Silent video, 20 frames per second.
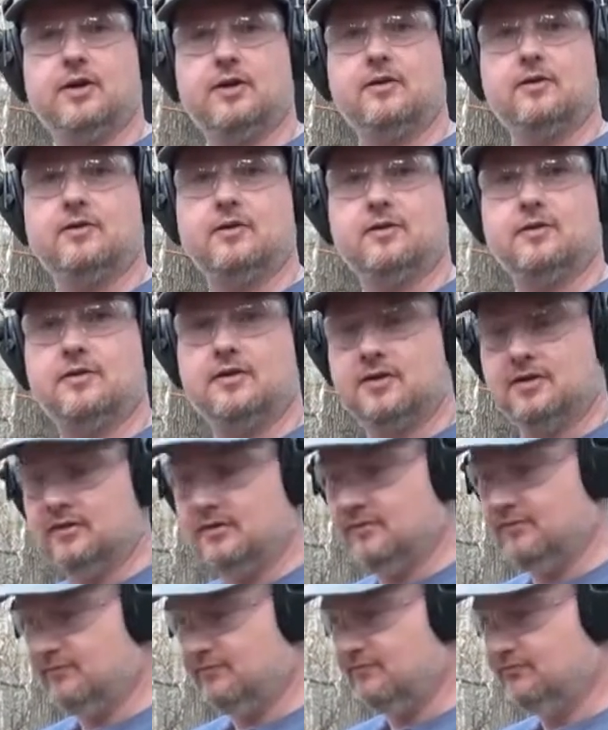Had a
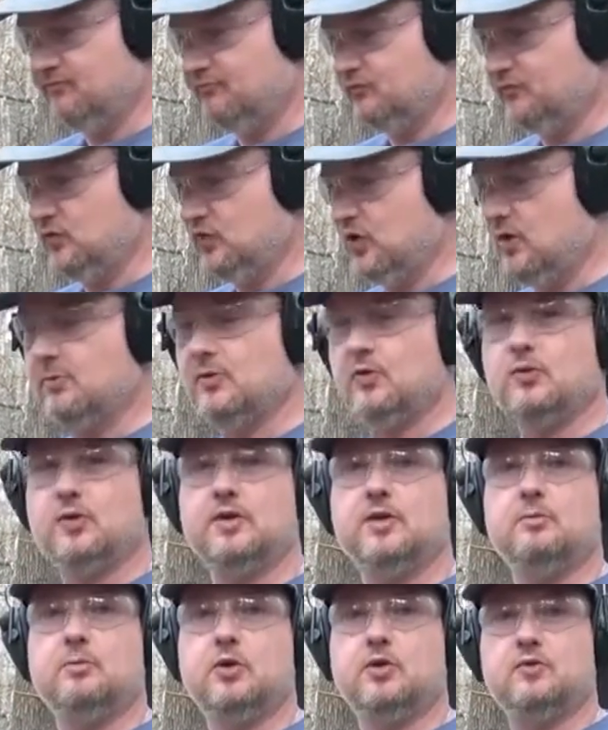little trouble
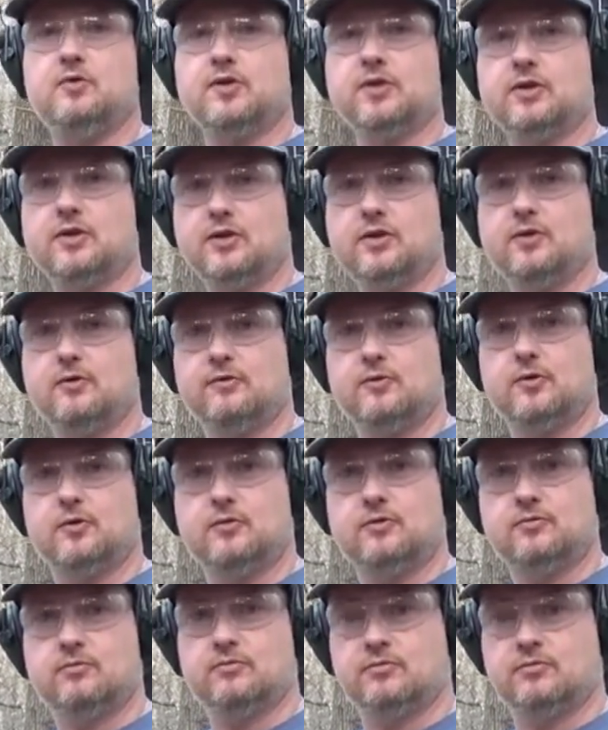with the music over